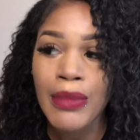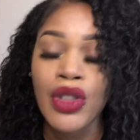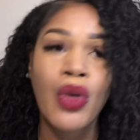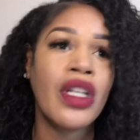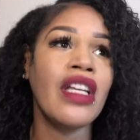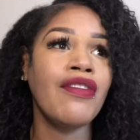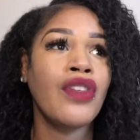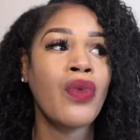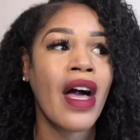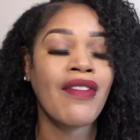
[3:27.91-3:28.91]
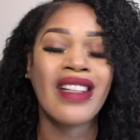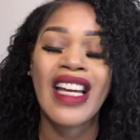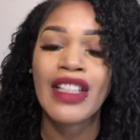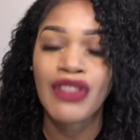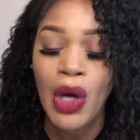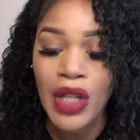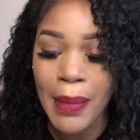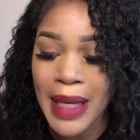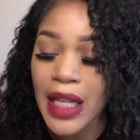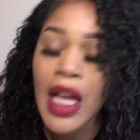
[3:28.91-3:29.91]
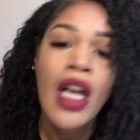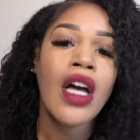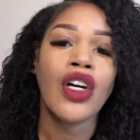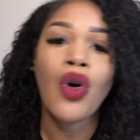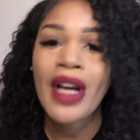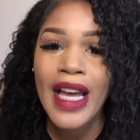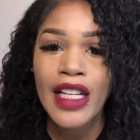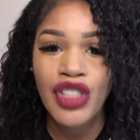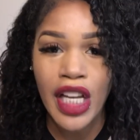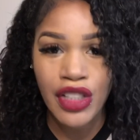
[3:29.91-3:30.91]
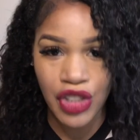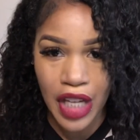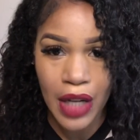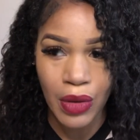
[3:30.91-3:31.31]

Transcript: So if you have a negative thought come in, go ahead and change the channel.